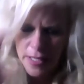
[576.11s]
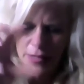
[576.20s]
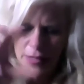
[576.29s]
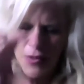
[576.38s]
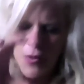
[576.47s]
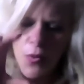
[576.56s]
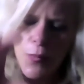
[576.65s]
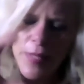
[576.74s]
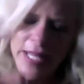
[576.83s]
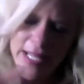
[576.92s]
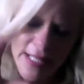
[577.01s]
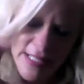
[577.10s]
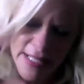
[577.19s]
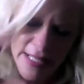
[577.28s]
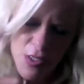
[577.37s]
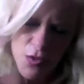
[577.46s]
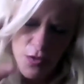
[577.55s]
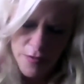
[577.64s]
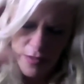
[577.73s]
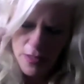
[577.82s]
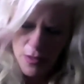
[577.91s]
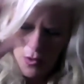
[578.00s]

and you being in the center of it.